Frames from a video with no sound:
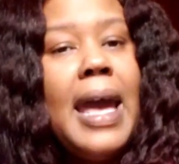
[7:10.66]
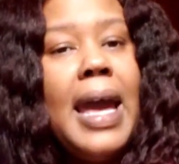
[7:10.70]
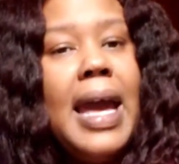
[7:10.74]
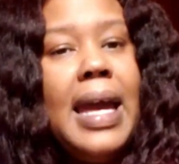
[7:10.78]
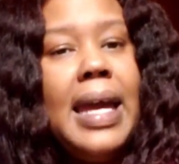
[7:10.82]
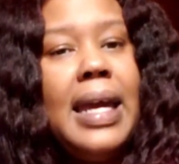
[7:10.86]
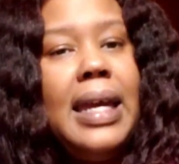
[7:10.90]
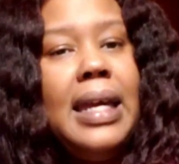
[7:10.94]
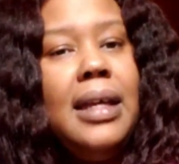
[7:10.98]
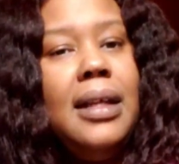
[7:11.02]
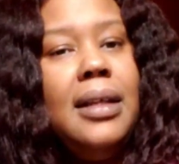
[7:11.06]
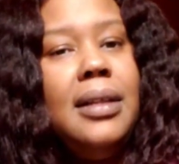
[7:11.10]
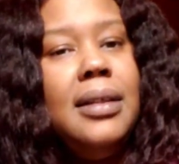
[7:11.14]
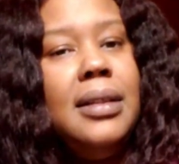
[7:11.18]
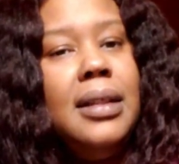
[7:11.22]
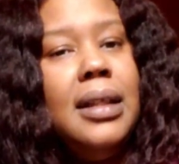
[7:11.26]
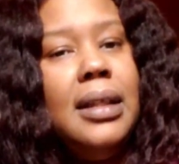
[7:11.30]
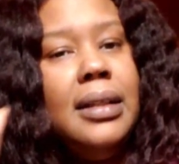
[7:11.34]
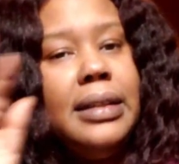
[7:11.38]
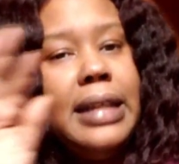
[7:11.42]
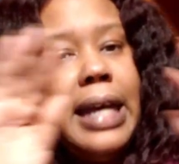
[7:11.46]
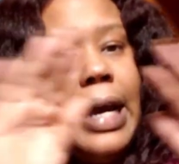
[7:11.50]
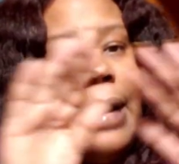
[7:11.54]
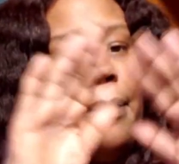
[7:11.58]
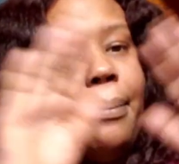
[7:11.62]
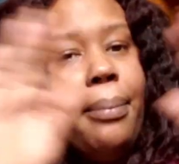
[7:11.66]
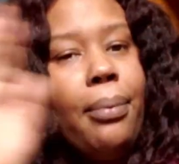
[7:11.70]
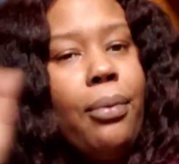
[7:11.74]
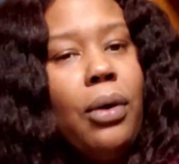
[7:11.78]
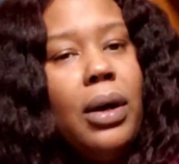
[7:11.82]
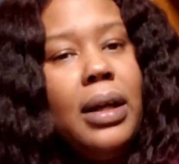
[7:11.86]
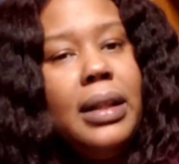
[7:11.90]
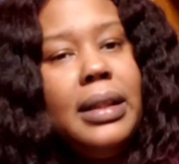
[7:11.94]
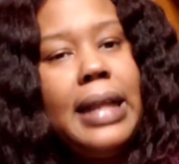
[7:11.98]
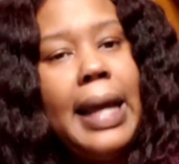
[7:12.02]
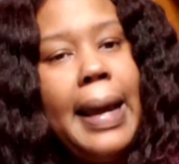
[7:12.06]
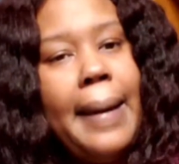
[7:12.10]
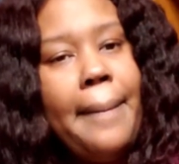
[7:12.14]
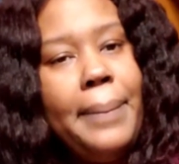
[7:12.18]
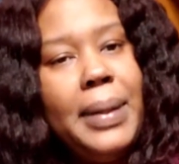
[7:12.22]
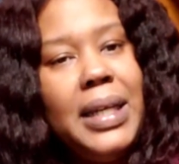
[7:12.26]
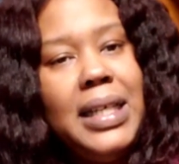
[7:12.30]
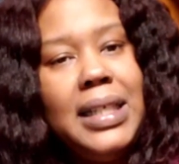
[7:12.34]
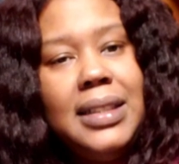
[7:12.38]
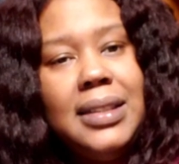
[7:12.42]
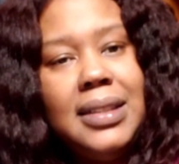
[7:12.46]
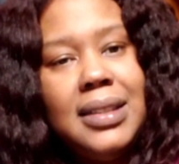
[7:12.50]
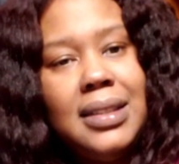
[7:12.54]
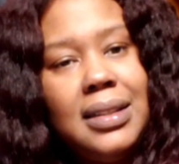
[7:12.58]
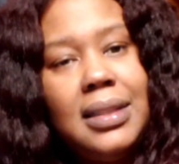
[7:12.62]
And that brought that
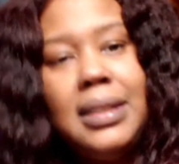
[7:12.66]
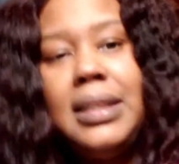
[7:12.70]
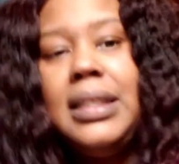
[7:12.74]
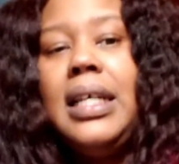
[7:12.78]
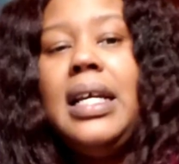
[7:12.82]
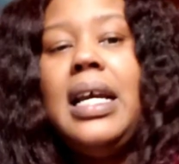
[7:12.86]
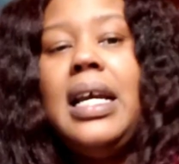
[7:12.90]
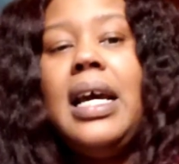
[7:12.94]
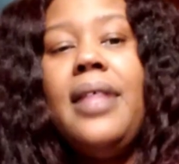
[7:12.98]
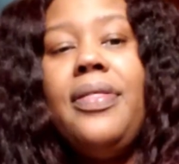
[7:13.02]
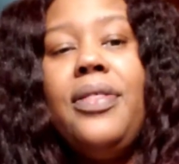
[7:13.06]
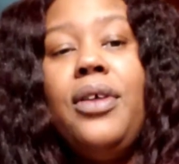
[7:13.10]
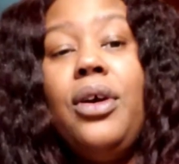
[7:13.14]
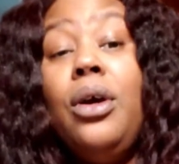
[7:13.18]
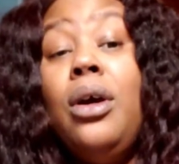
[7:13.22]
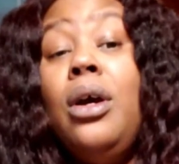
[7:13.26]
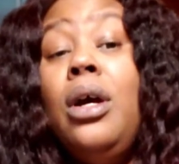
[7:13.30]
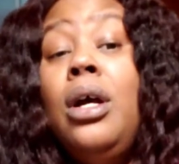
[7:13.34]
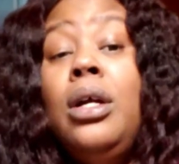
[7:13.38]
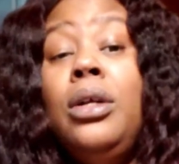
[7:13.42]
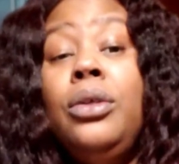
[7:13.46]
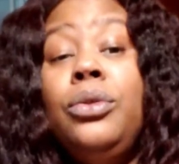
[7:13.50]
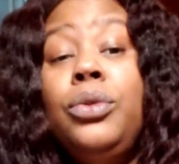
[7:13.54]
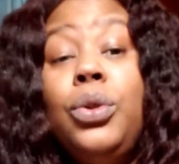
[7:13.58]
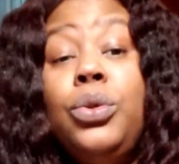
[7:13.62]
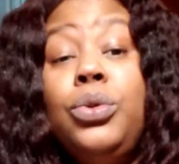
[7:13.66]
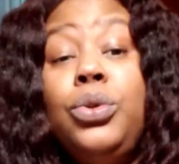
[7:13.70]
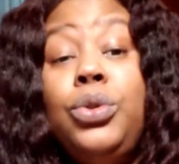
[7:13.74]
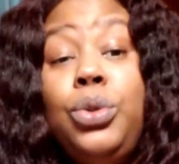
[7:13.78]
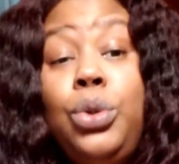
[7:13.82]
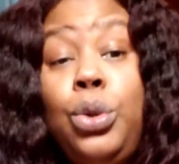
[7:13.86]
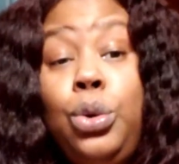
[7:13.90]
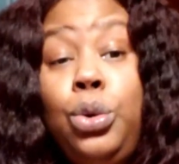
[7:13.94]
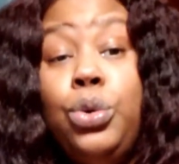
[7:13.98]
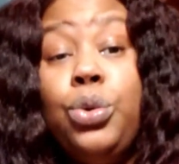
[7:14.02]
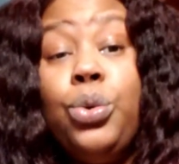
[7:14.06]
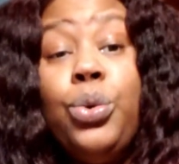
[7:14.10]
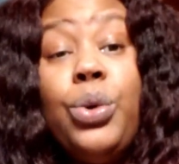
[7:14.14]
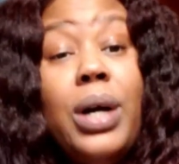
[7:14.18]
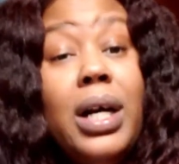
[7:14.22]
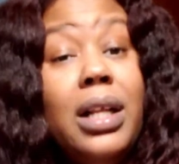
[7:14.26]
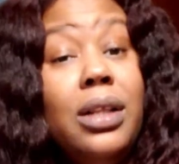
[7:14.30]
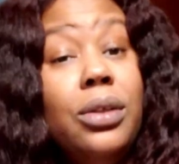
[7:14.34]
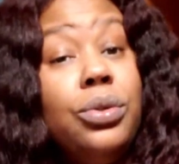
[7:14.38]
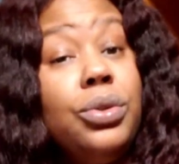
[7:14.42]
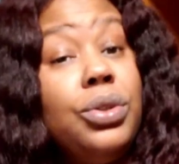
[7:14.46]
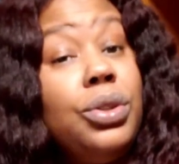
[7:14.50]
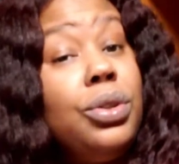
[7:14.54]
piece together, those neutral colors.